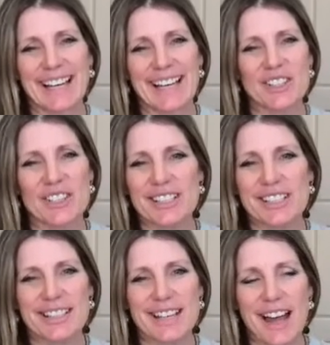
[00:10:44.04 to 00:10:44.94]
And
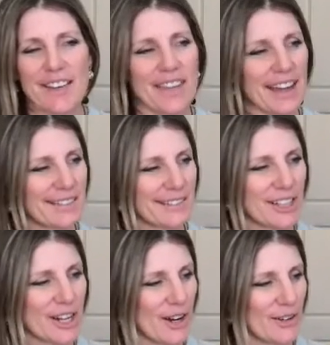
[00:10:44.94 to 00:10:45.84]
just yeah, that,
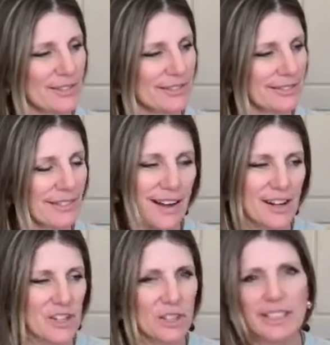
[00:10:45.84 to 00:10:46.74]

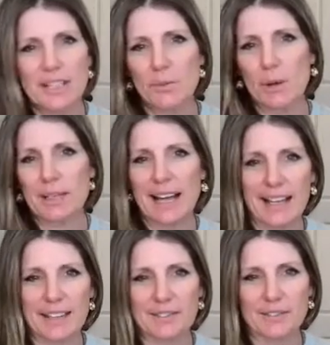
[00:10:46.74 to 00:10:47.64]
Ajali woman, I
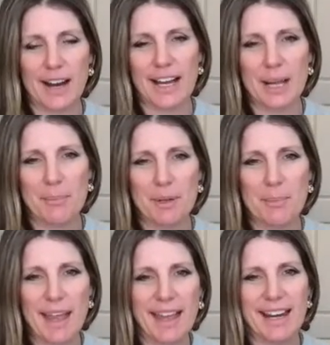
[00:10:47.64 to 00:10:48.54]
can fry it up in a
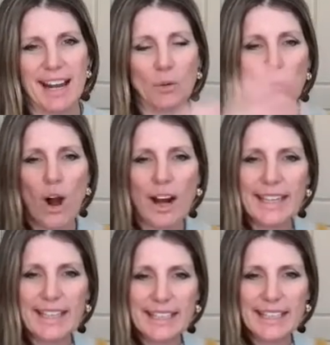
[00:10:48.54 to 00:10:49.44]
pan. I can walk
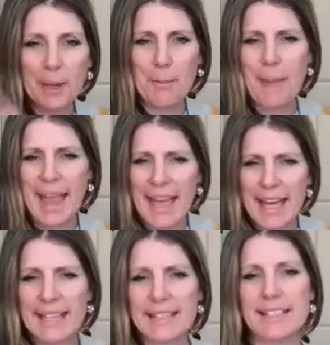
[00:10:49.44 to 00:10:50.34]
in and
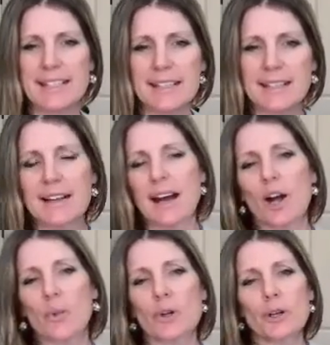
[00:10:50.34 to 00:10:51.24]
command
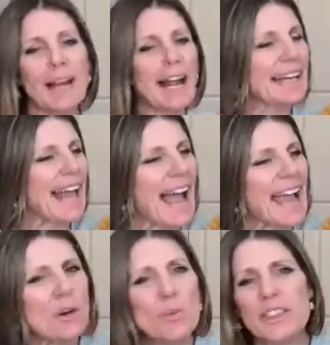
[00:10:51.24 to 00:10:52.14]
a room and I can
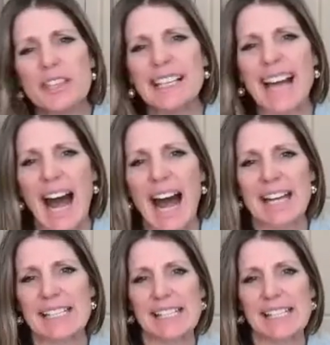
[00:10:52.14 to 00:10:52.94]
hang with the guys.